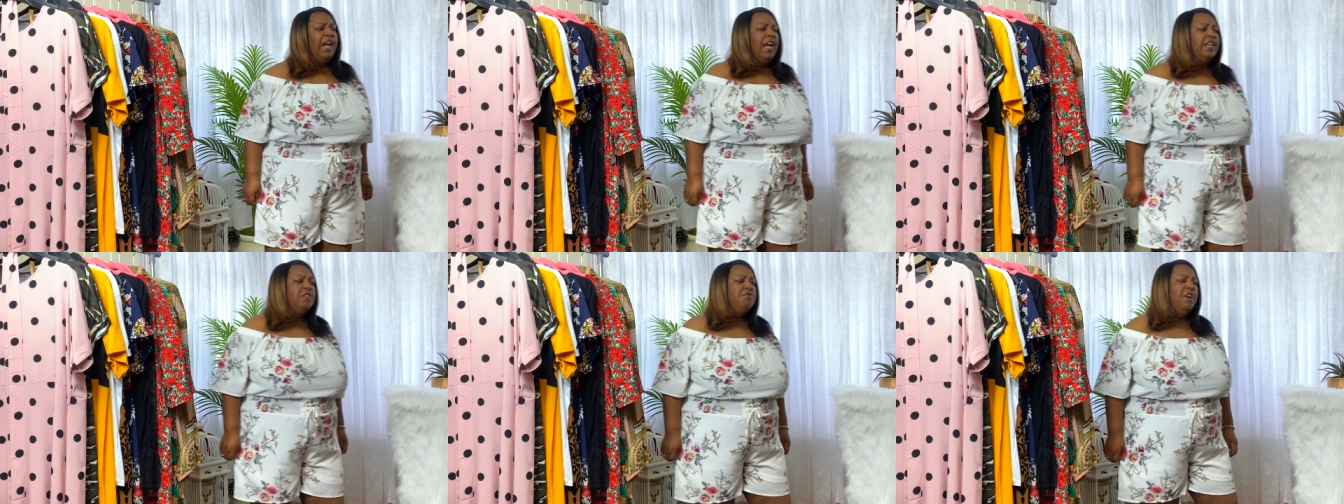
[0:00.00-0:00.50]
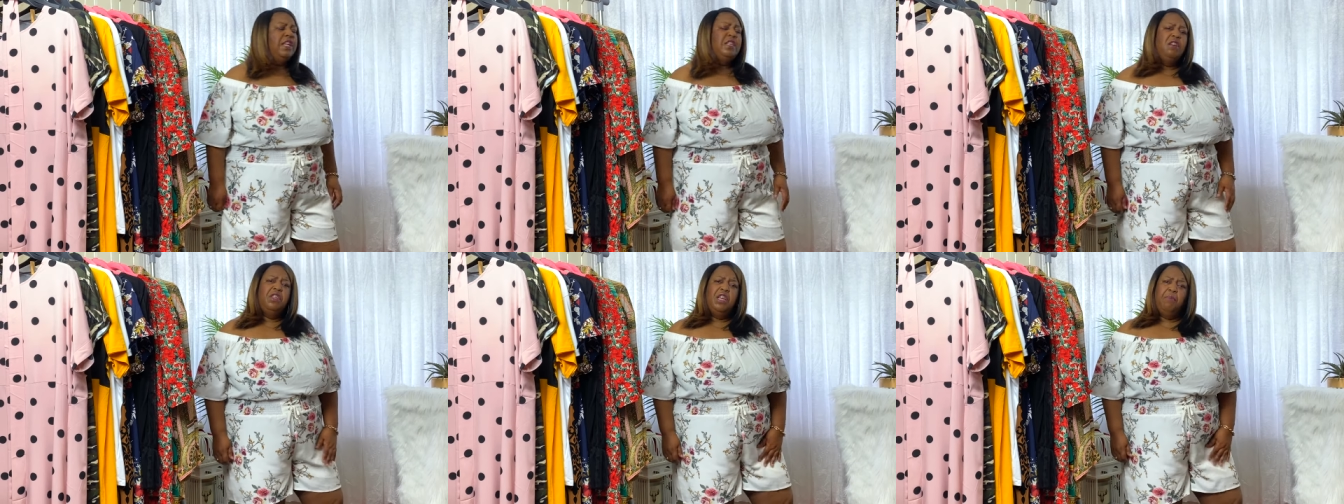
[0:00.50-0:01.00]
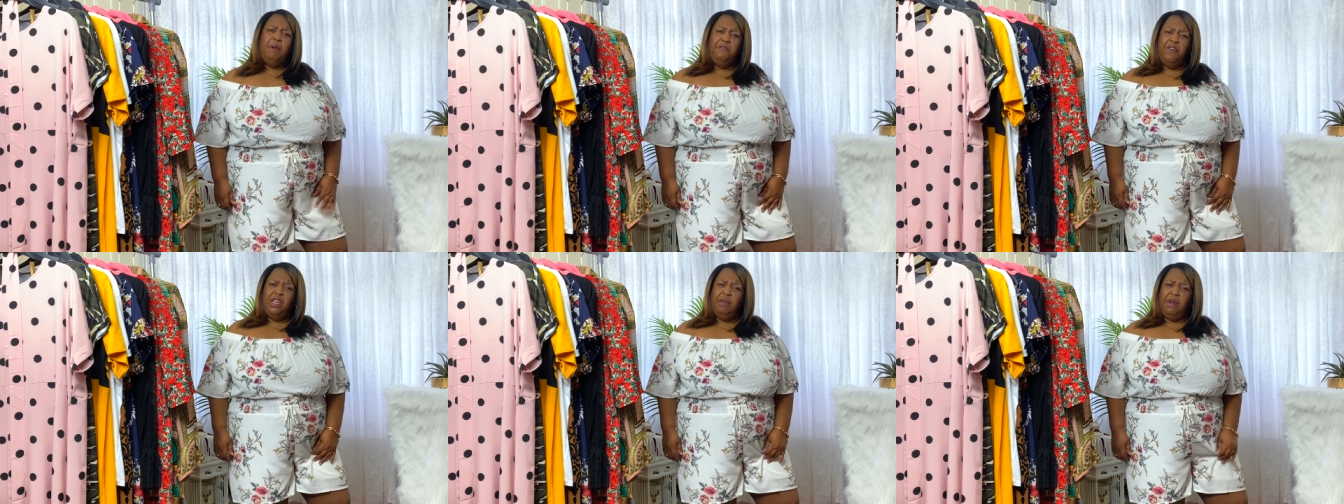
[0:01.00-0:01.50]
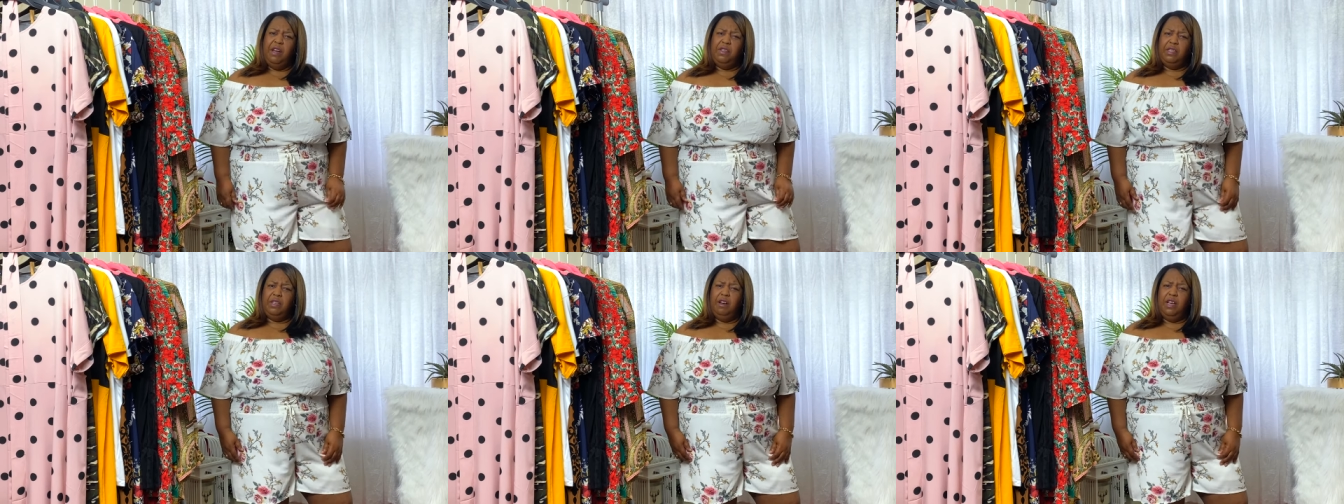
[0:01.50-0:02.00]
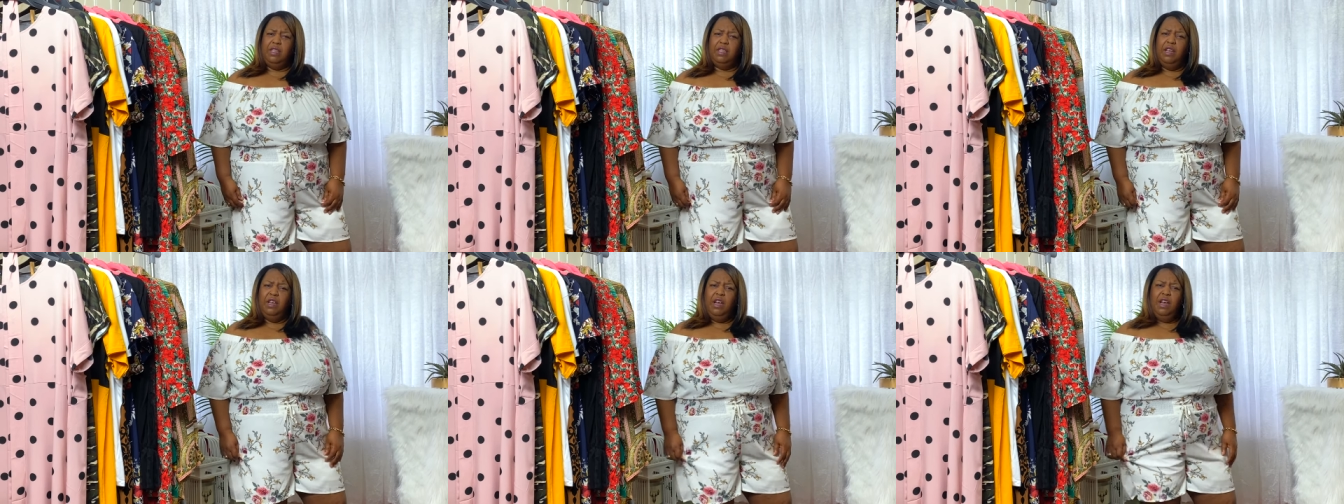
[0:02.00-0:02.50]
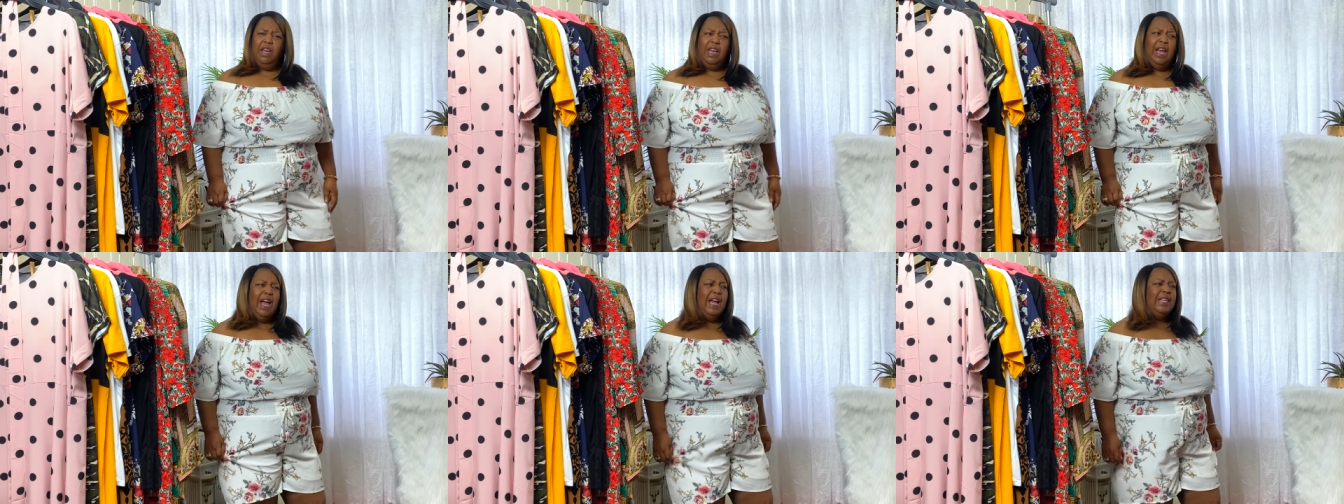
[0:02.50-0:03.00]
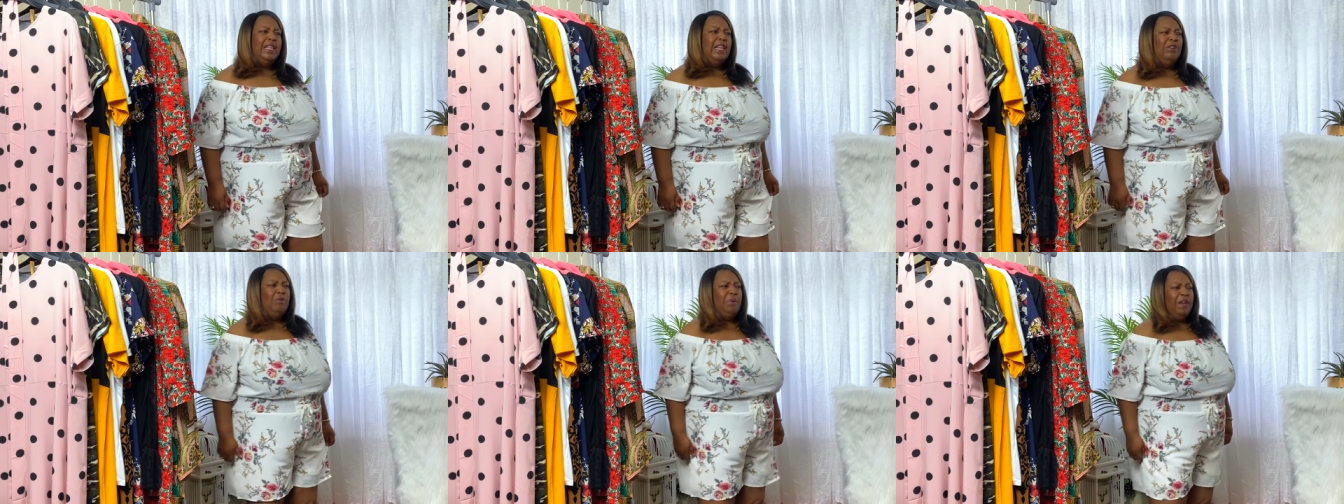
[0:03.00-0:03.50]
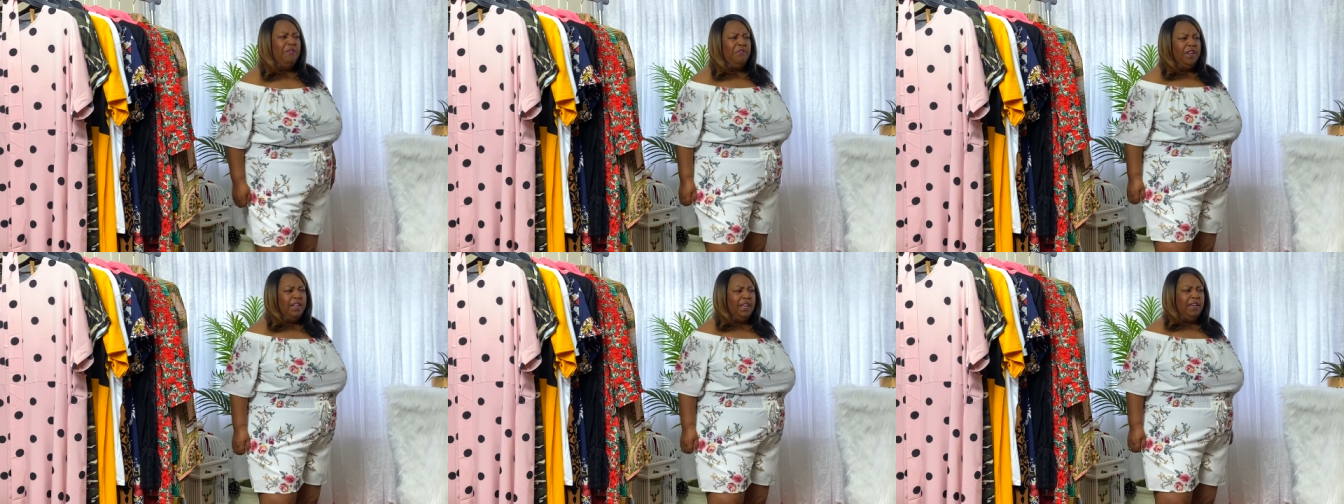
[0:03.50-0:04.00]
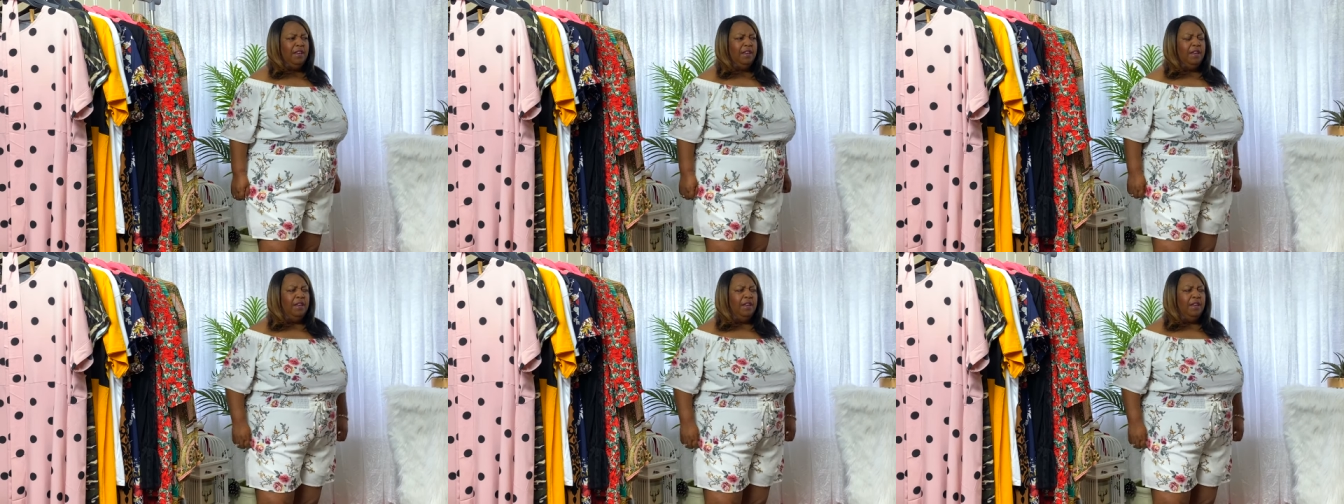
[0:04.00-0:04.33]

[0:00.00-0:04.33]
hangs right. That's the only thing a bit funny about this, guys. It hangs a little bit funny.